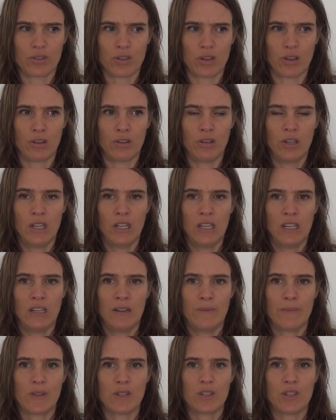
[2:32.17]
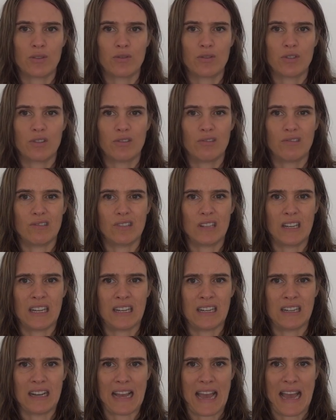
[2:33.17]
So the children
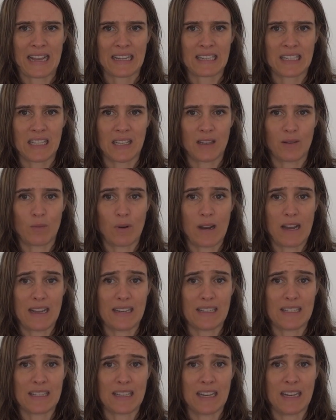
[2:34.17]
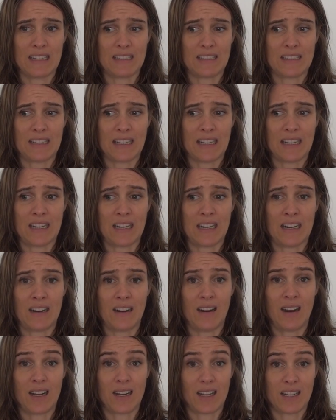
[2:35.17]
are acting in ways that are
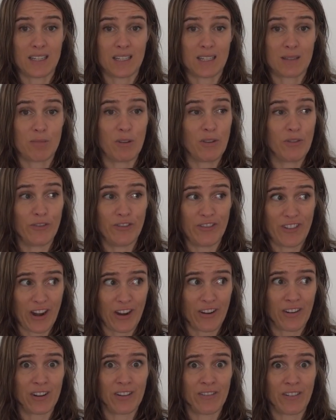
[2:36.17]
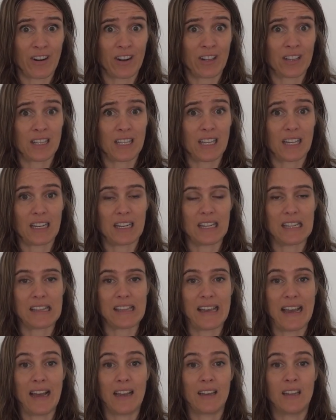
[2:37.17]
highlighting to me very, very clearly
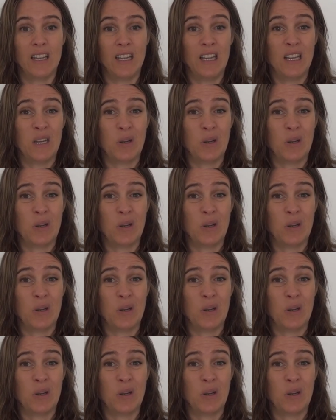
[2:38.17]
that